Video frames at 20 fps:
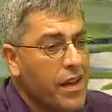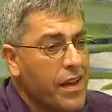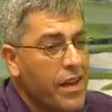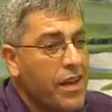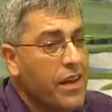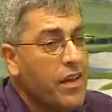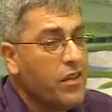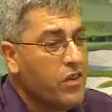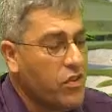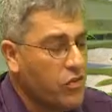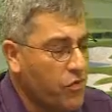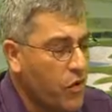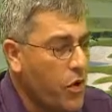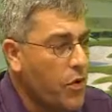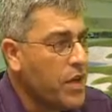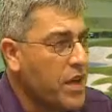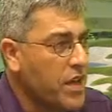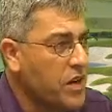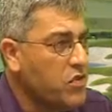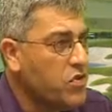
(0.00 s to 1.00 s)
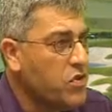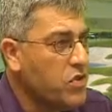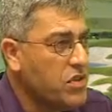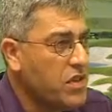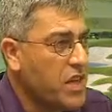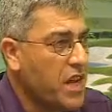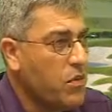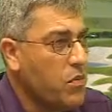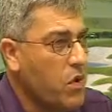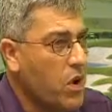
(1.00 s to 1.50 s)
It's a very
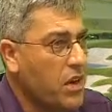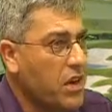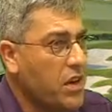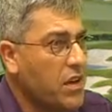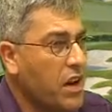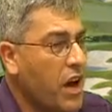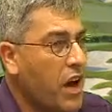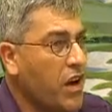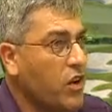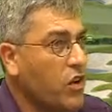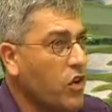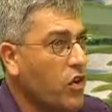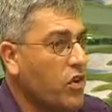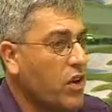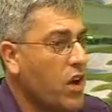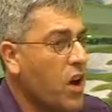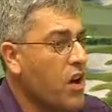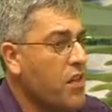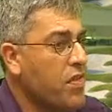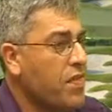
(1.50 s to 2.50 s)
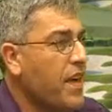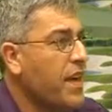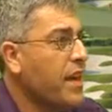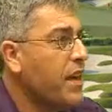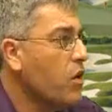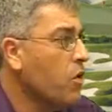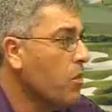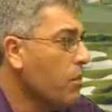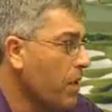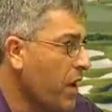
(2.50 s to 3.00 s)
interesting one, and look, I think
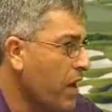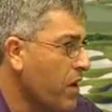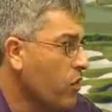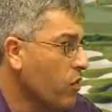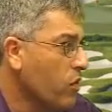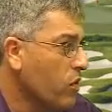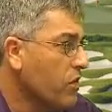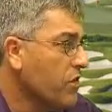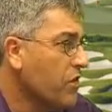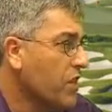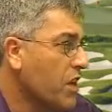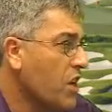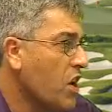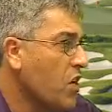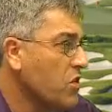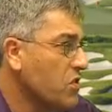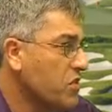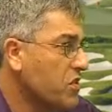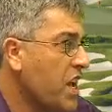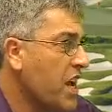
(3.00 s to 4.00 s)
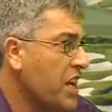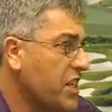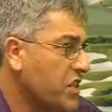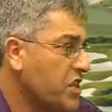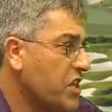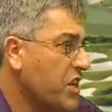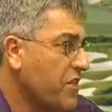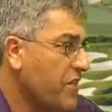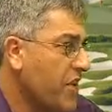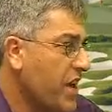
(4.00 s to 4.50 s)
he'll play all of the
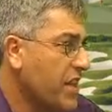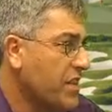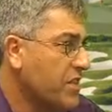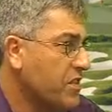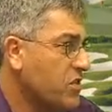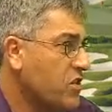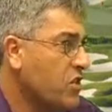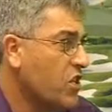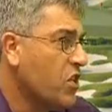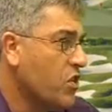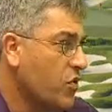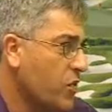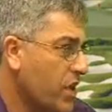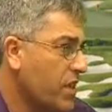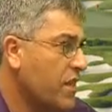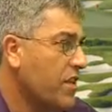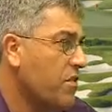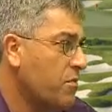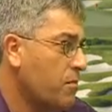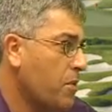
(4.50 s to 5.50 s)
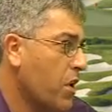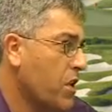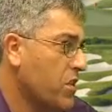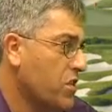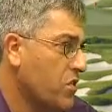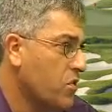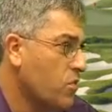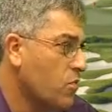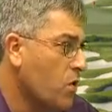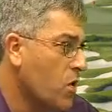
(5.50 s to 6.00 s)
co-sanction events that are in this
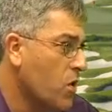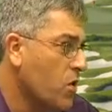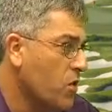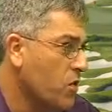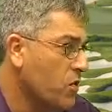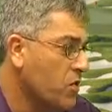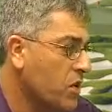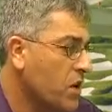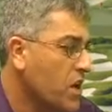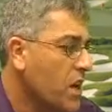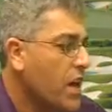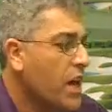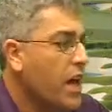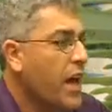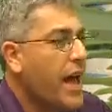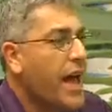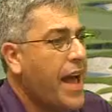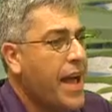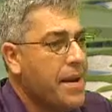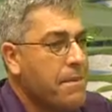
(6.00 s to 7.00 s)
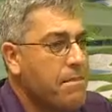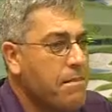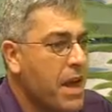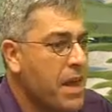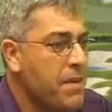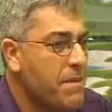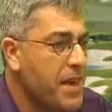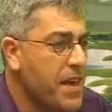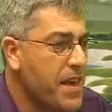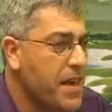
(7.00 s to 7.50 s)
part of the world, and
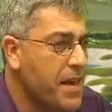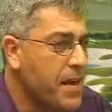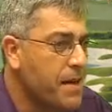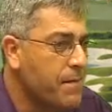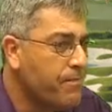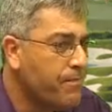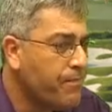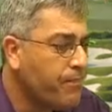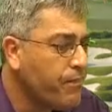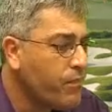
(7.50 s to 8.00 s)
maybe